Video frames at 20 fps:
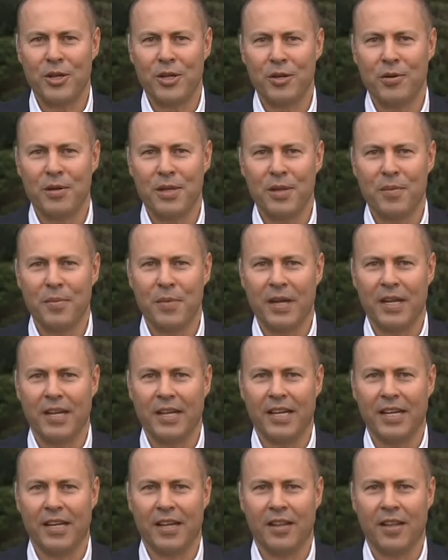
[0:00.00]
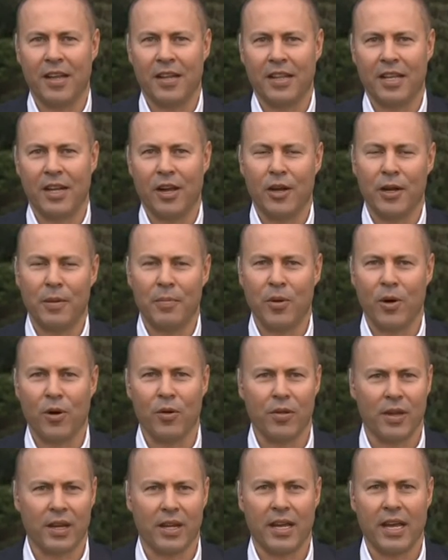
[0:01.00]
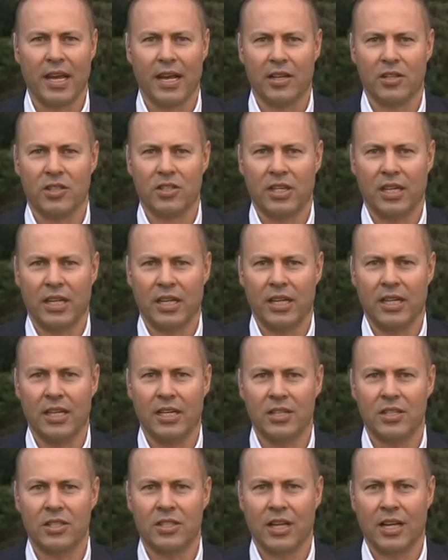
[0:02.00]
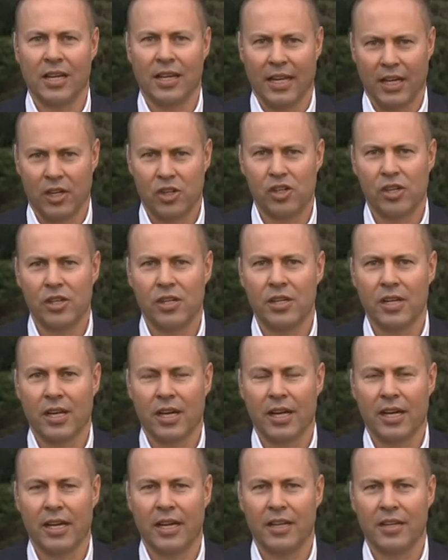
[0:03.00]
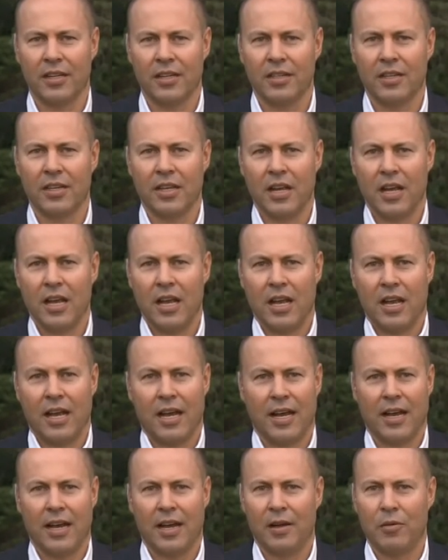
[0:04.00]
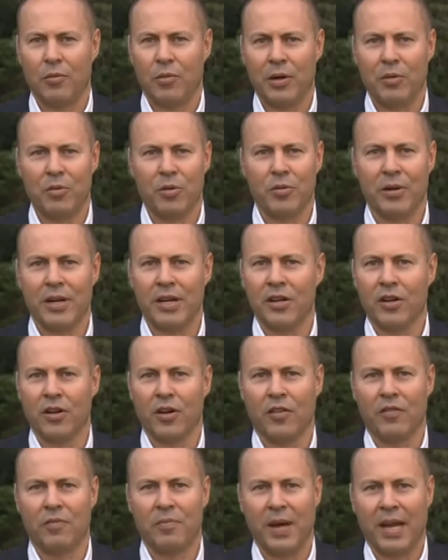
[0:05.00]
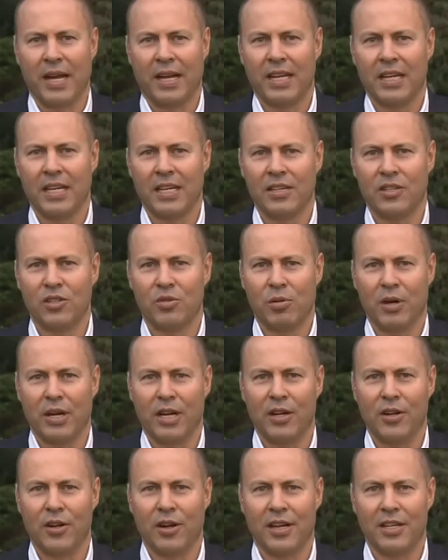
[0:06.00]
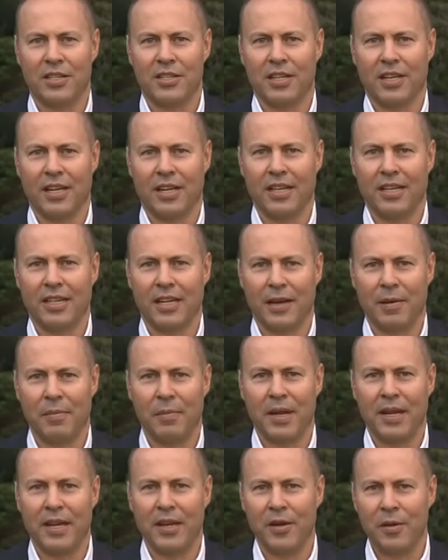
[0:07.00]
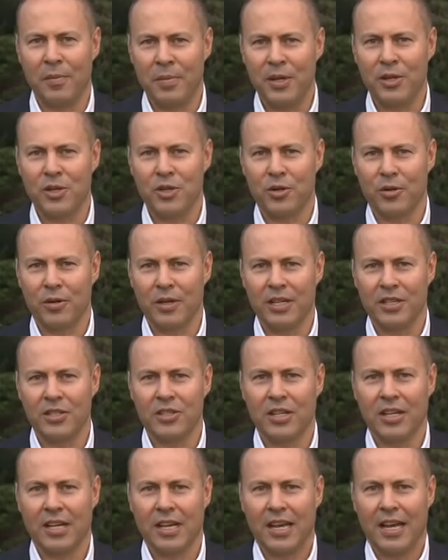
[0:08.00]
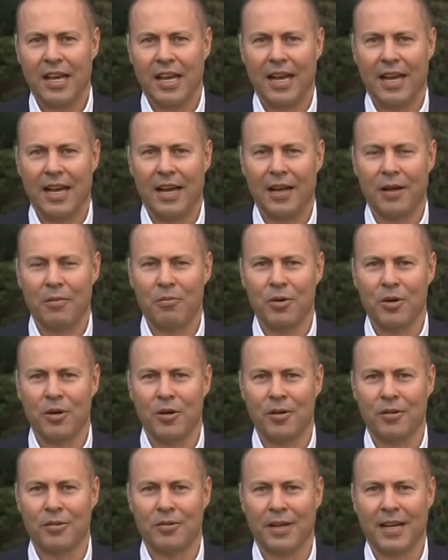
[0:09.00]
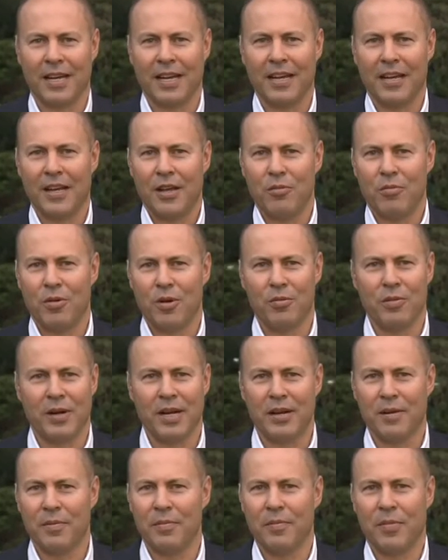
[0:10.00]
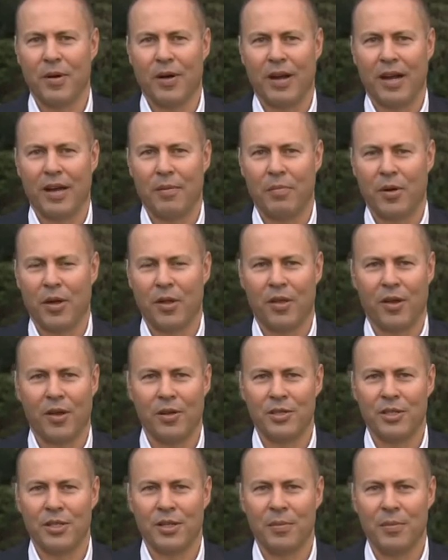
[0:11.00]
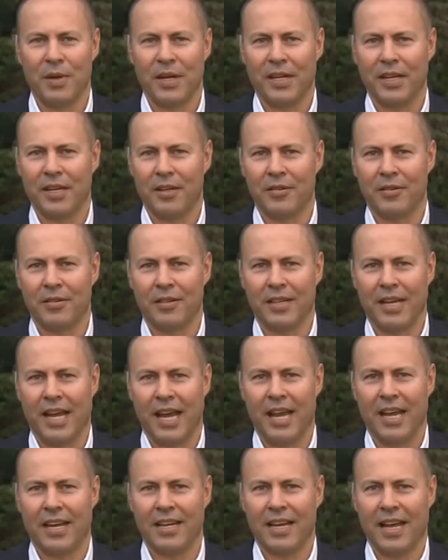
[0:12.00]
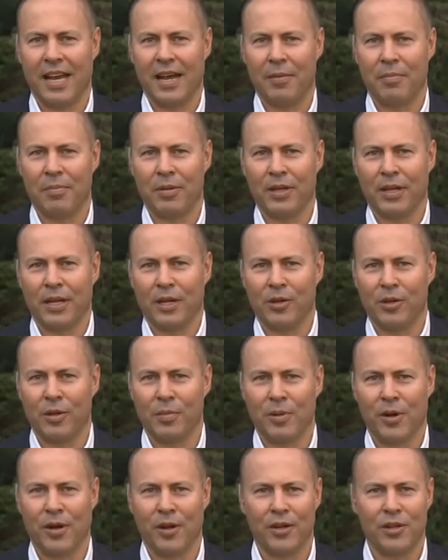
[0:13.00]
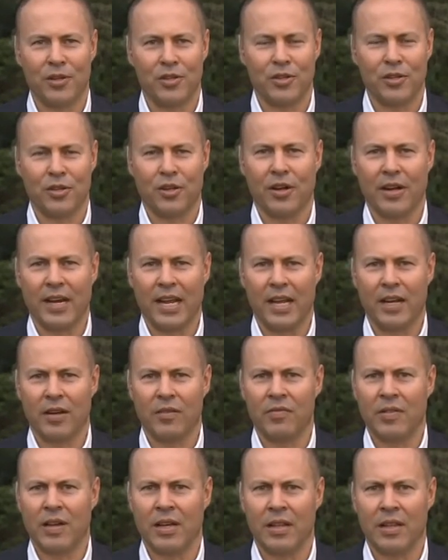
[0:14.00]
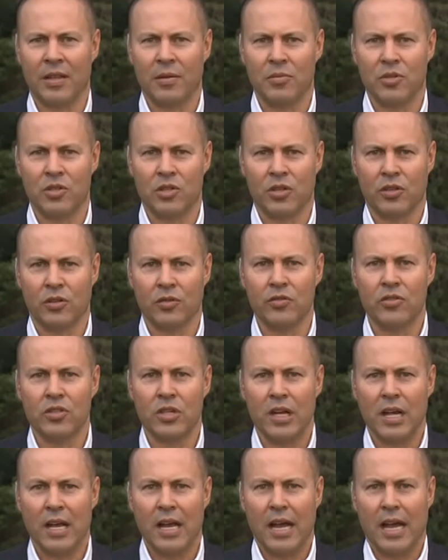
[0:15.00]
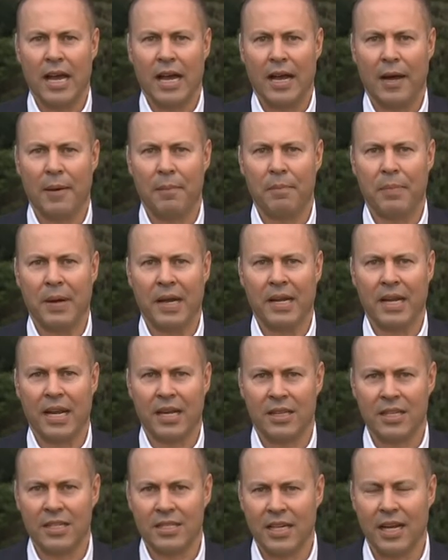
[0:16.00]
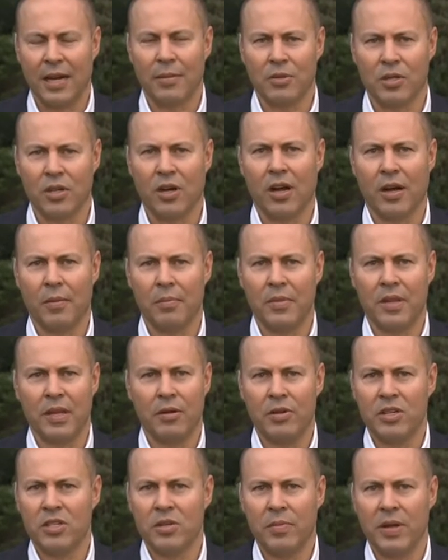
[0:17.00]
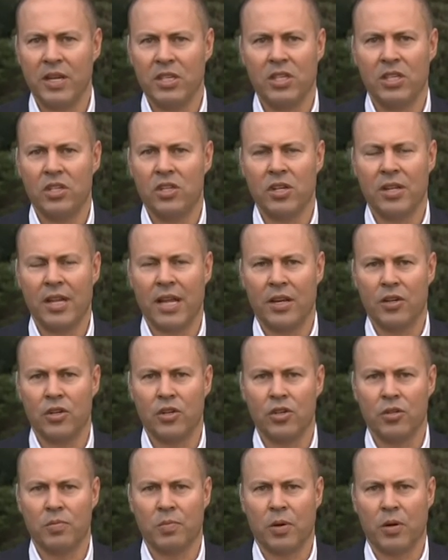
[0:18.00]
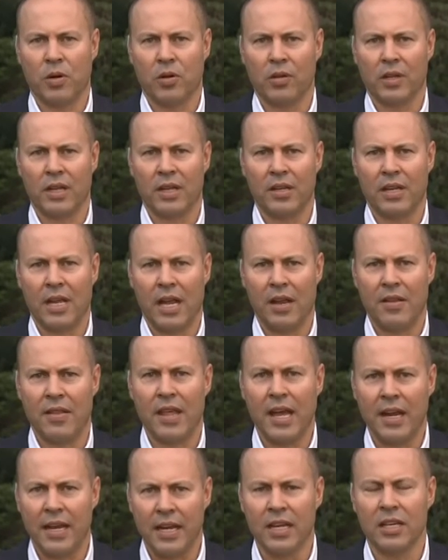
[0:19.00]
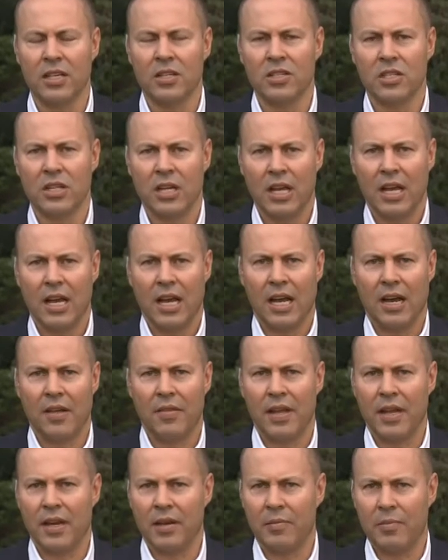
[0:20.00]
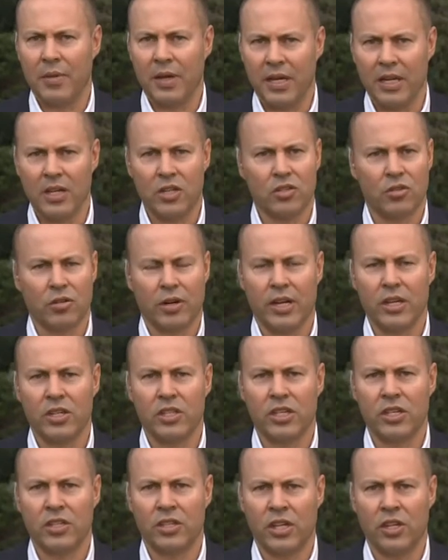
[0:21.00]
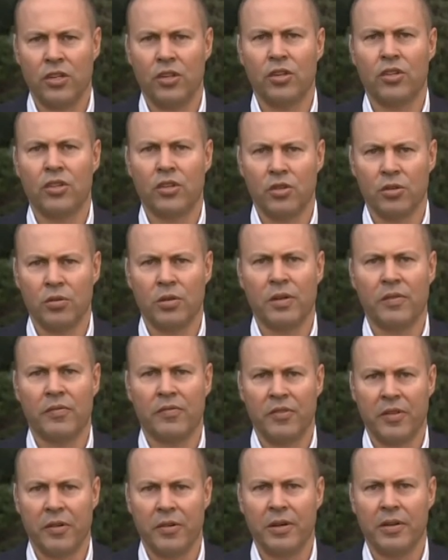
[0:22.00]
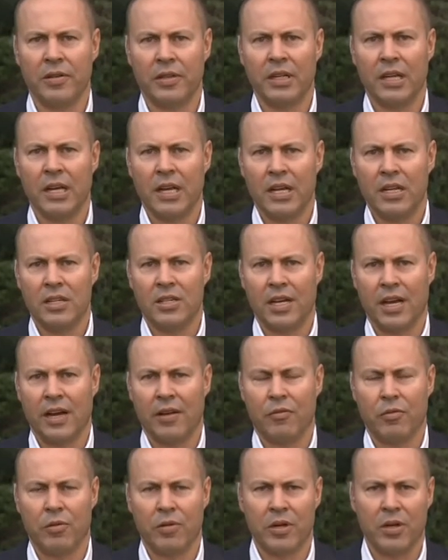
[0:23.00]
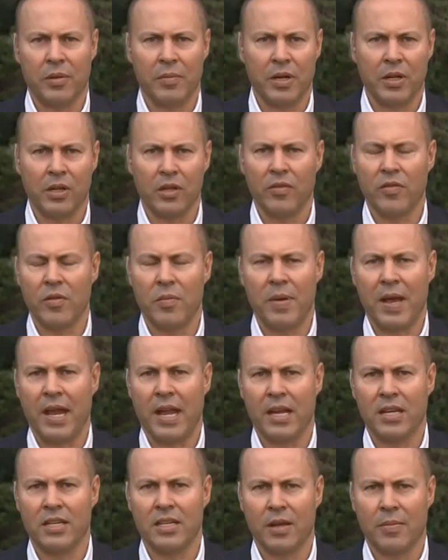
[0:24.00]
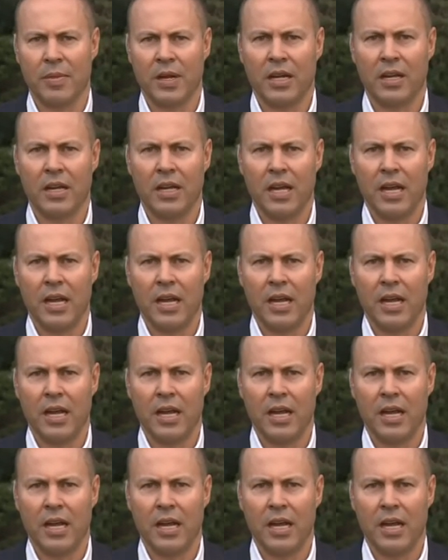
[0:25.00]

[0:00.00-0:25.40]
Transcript: you in the media that the only poll that counts is election day, and we were written off back in 2019. Many obituaries were written by those in the media and our political opponents who got ahead of themselves. But at the same time, there is a message in that news poll, and that is that many Australians continue to do it very tough. We're in the middle of a pandemic.